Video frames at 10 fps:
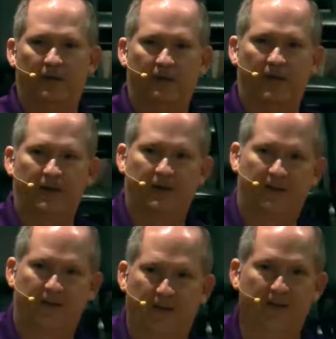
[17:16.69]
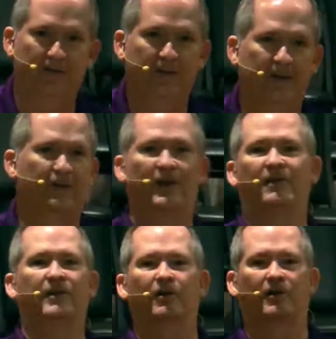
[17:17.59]
Okay. They don't
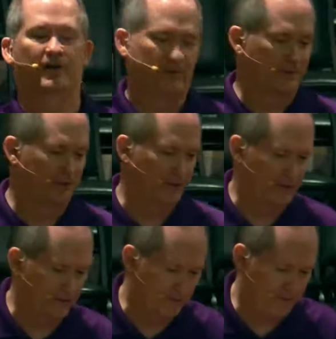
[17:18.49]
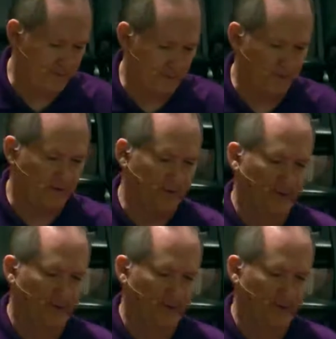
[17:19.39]
have an air conditioner over here at this point.